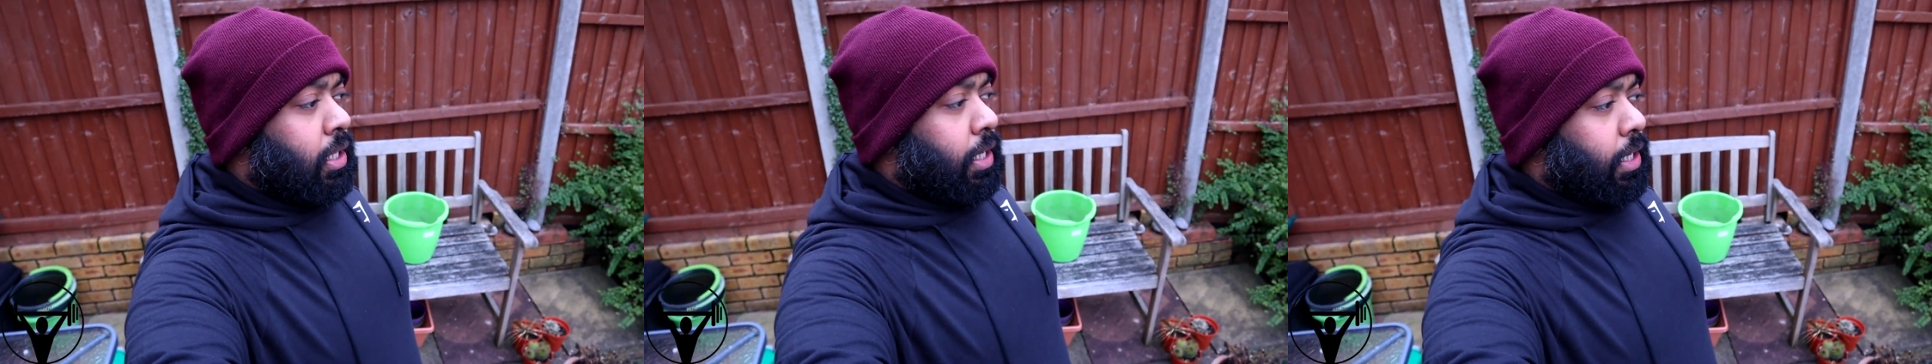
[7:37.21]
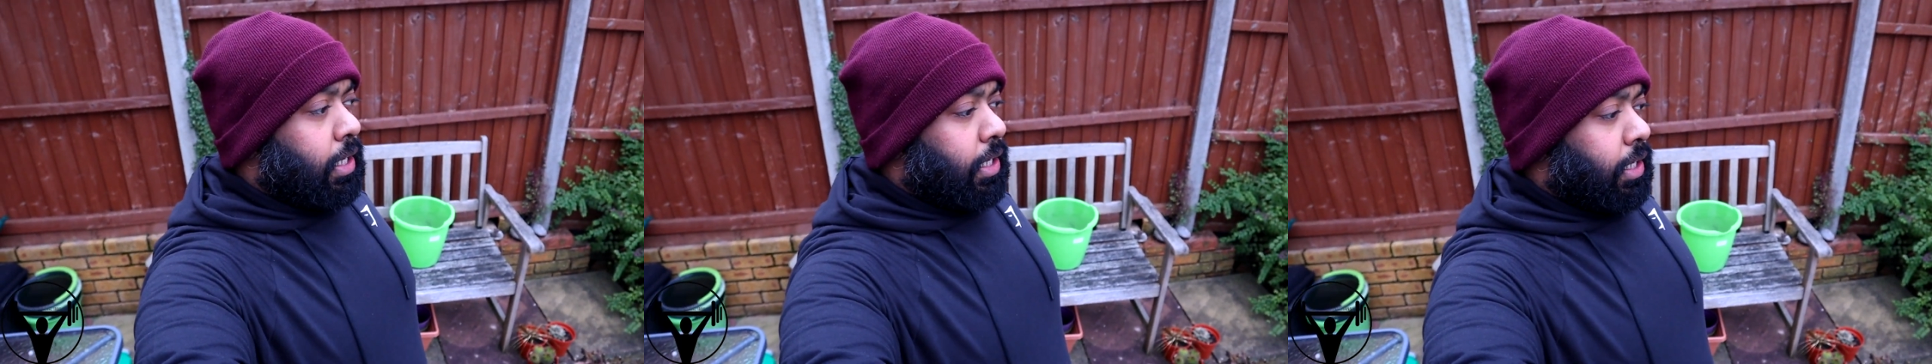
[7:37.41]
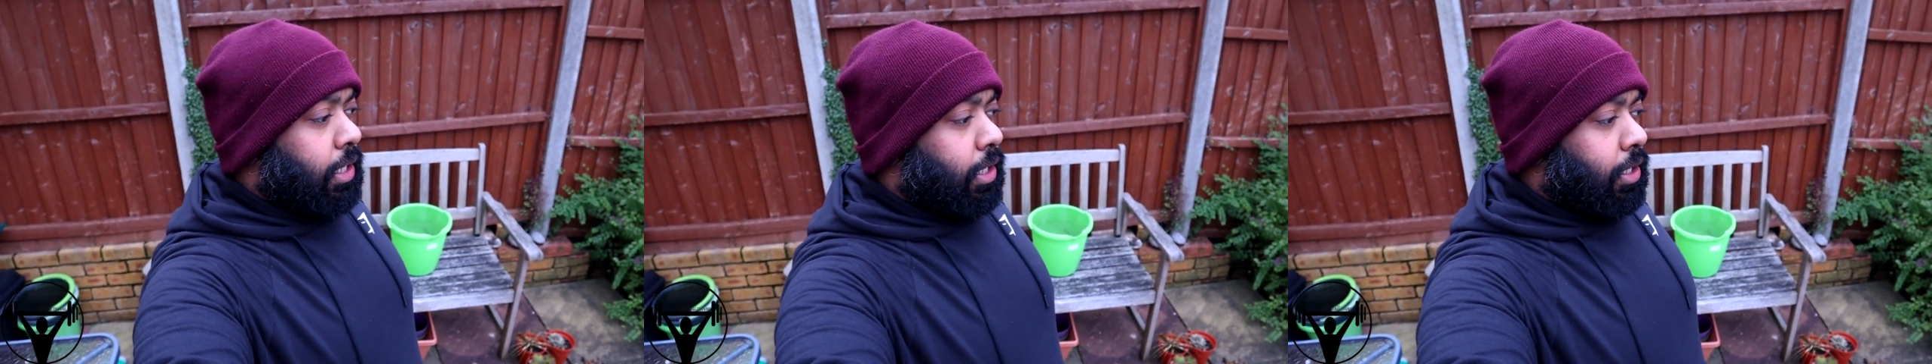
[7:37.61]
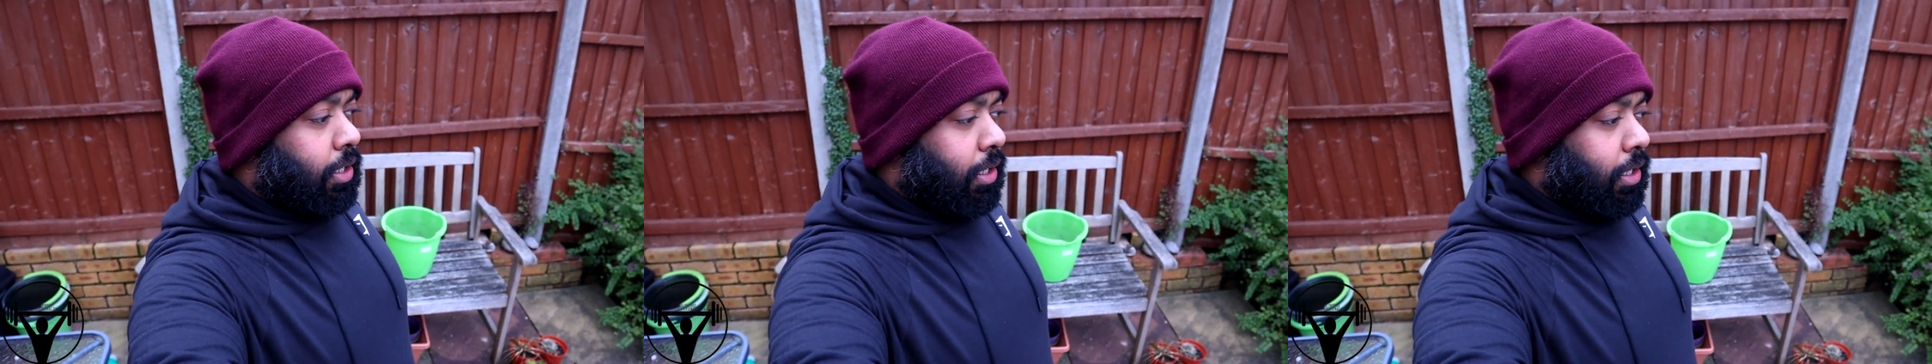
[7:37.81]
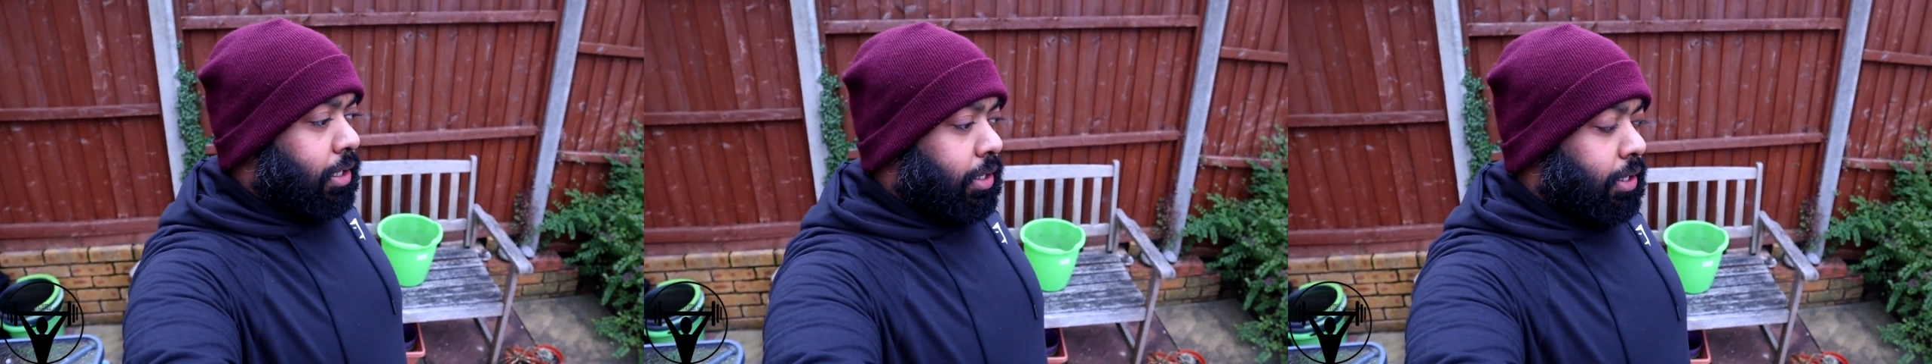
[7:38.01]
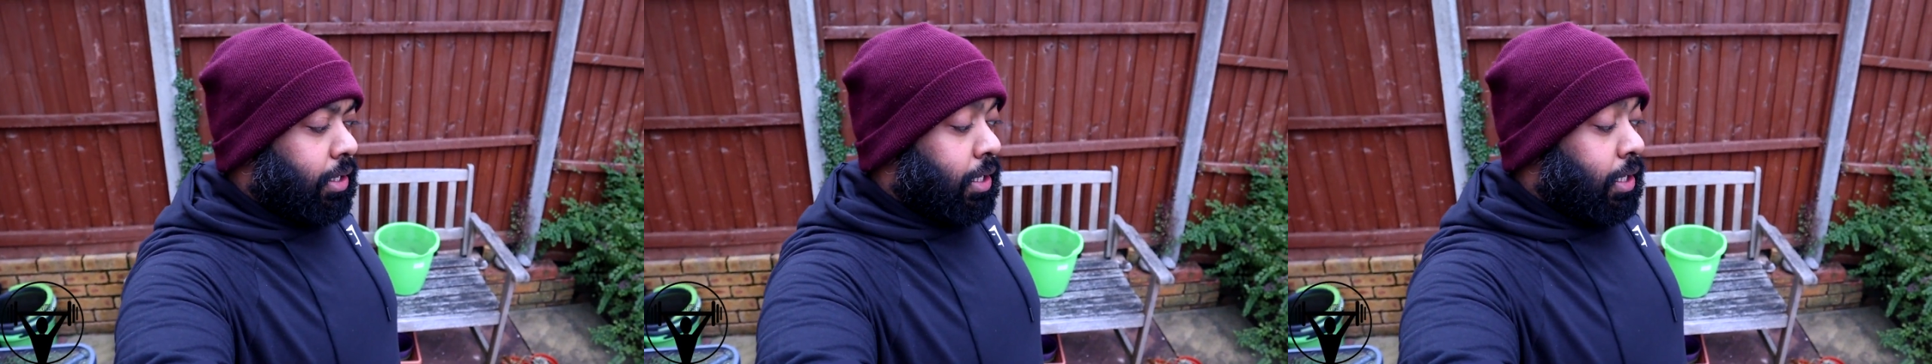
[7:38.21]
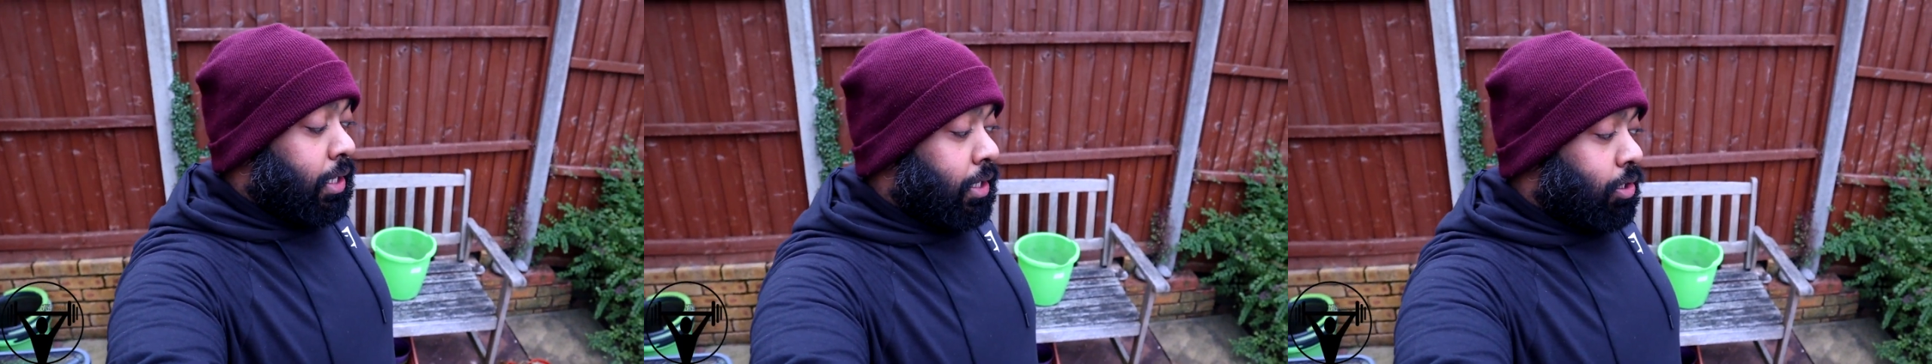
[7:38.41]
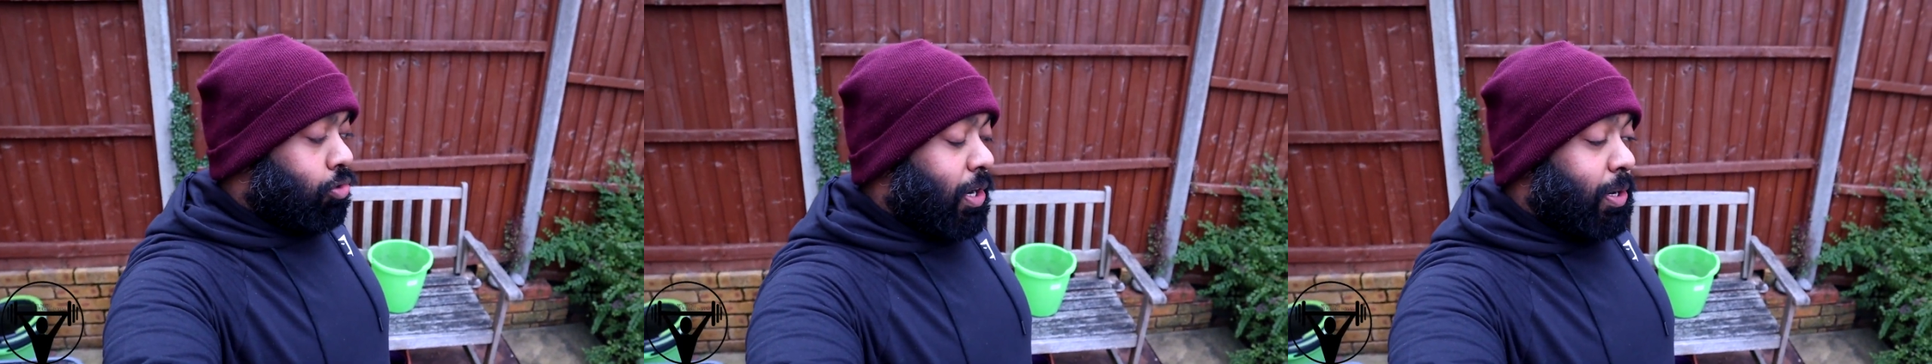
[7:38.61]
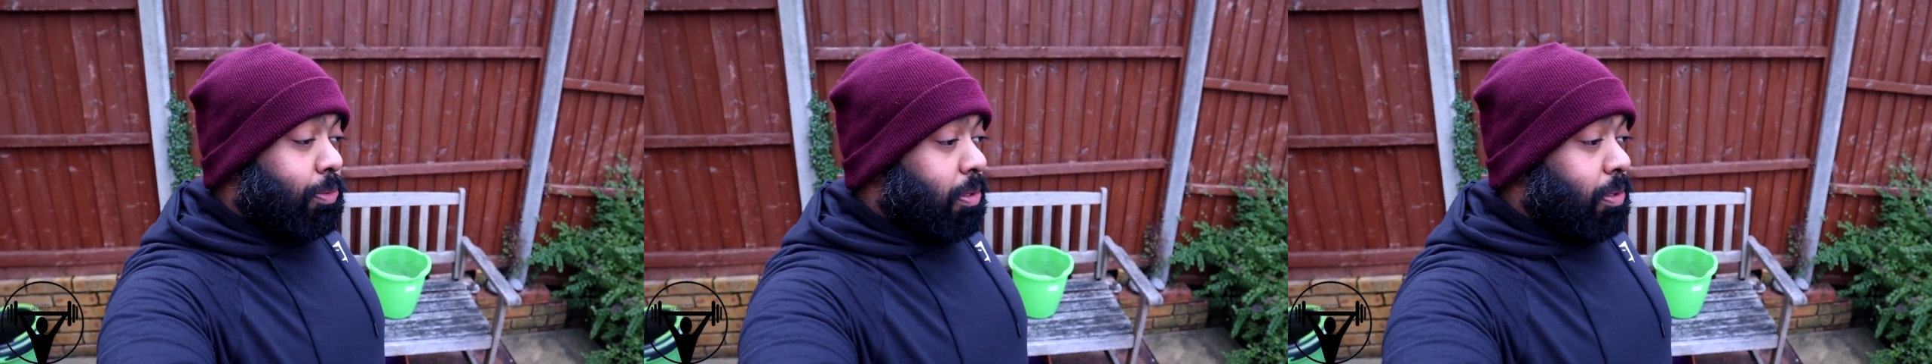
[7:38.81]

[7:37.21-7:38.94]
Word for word: Uh, train